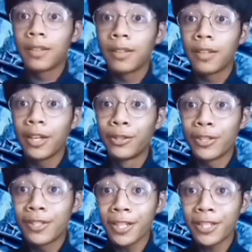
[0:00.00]
In the
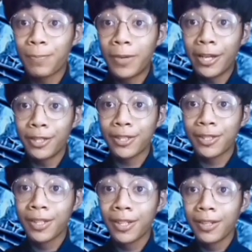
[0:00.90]
sixth place,
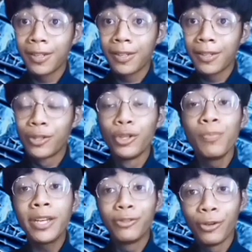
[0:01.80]
you
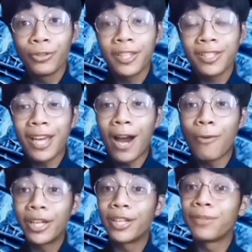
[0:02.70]
may notice how
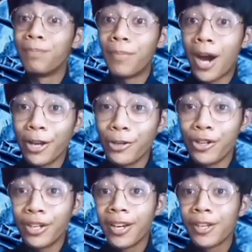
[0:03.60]
I
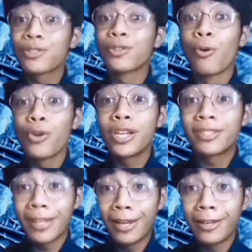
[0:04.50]
admired
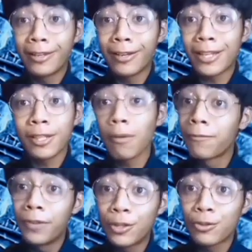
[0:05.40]
storytelling as a
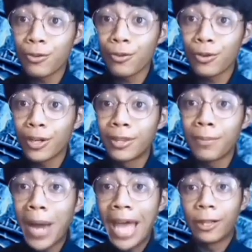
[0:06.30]
feature in the
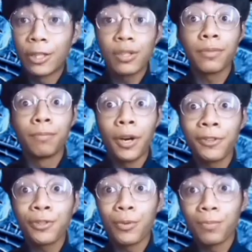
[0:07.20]
battles of
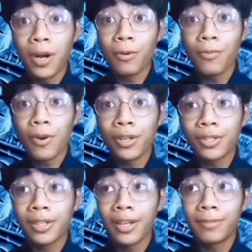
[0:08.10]
Monster Bug
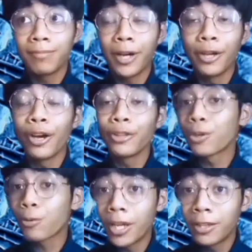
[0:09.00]
Wars and another
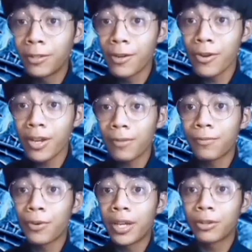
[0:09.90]
criteria
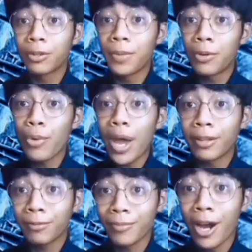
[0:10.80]
for it to be ranked
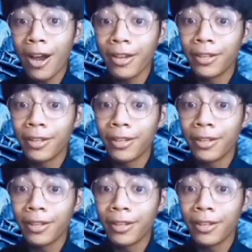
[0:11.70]
high.